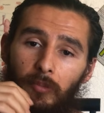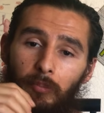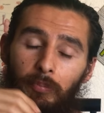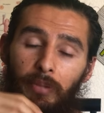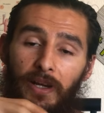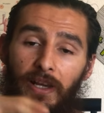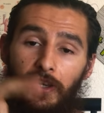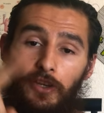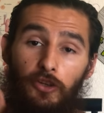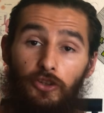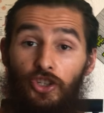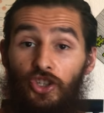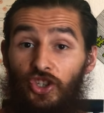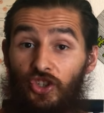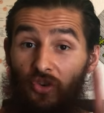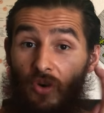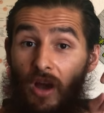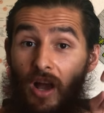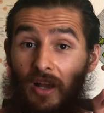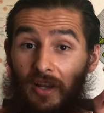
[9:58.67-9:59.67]
but you're
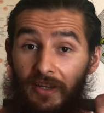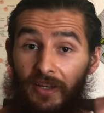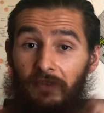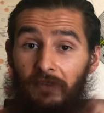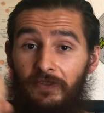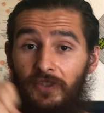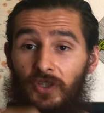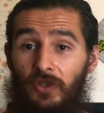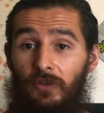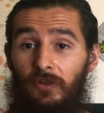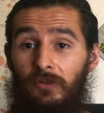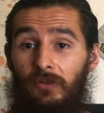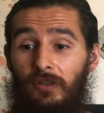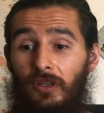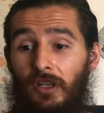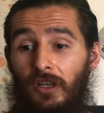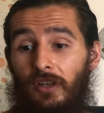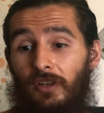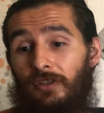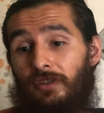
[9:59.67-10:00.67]
strong enough
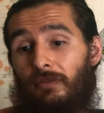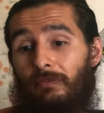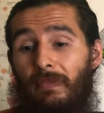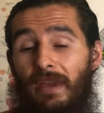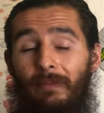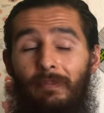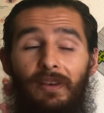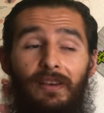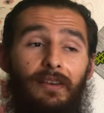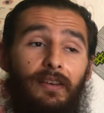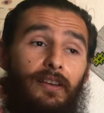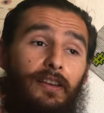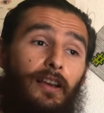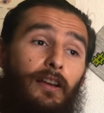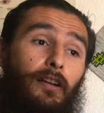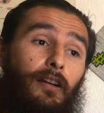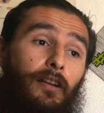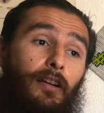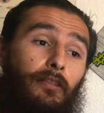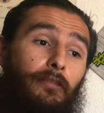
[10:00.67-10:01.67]
to maybe
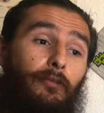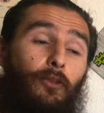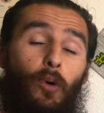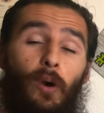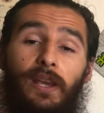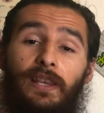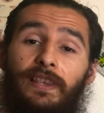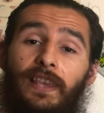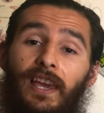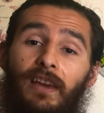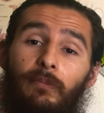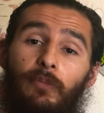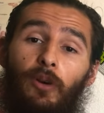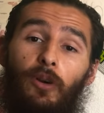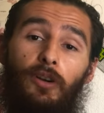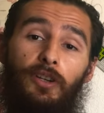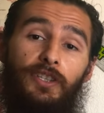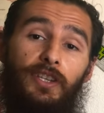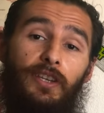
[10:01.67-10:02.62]
avoid them or